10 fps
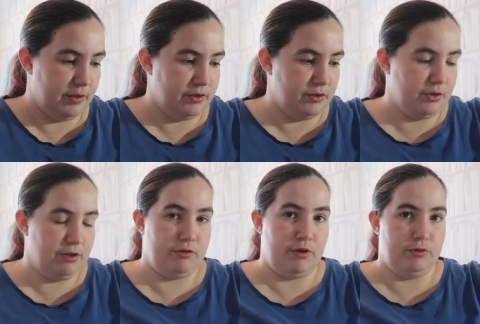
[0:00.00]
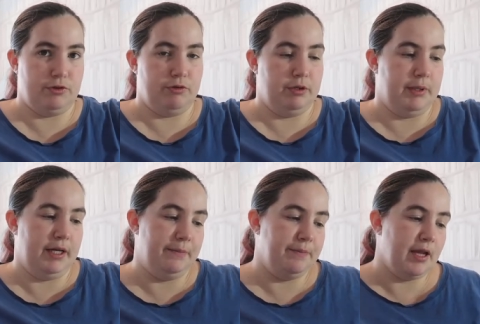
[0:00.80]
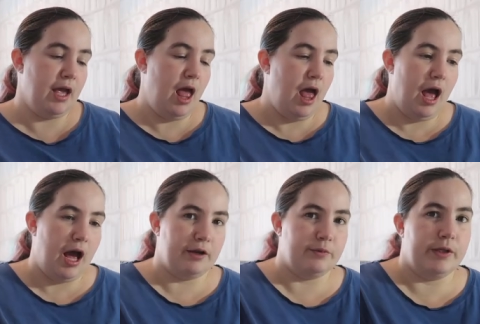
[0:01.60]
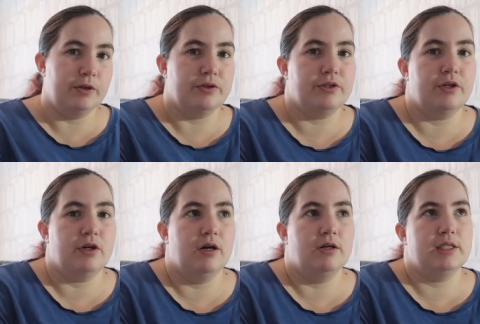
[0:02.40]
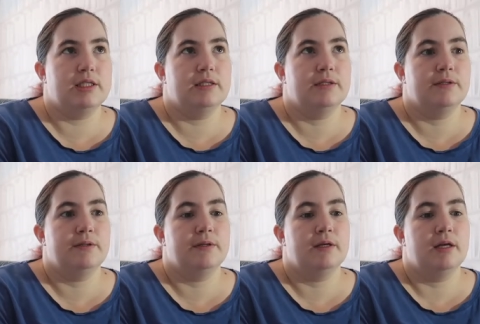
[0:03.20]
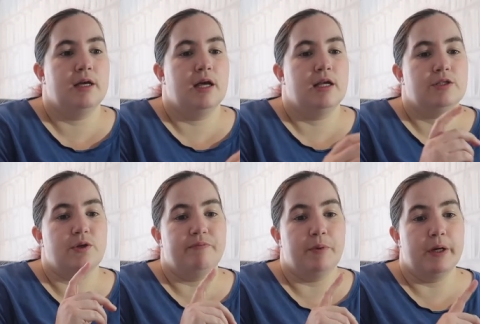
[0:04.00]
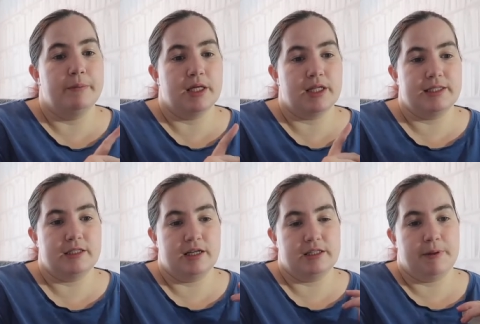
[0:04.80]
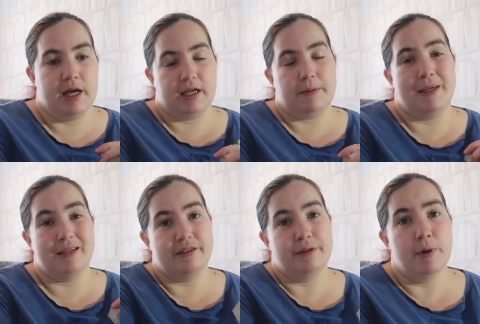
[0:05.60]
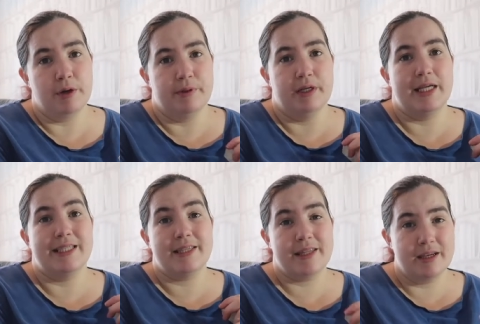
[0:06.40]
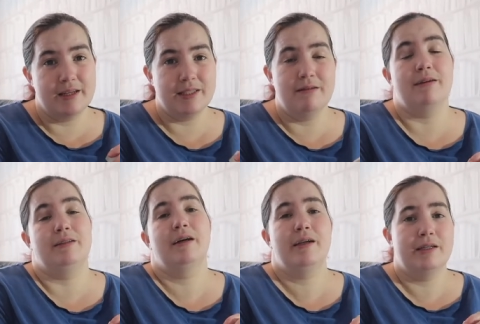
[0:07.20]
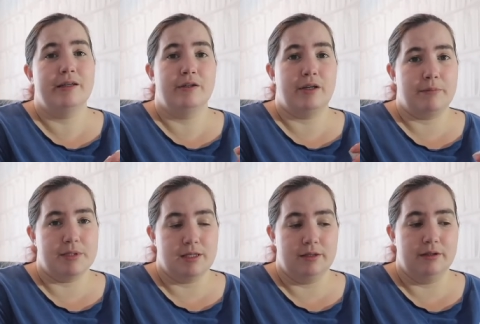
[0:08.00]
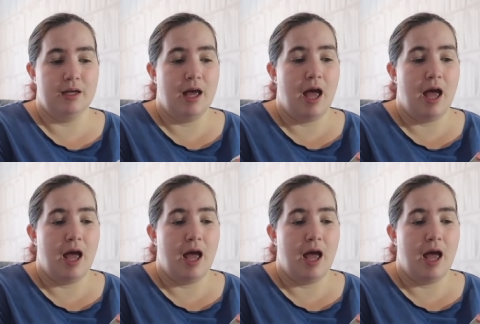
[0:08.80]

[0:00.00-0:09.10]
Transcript: So I'll talk those through in a minute. And we also got so I've bought him another starter pack because at the moment it's 39 99 on Amazon.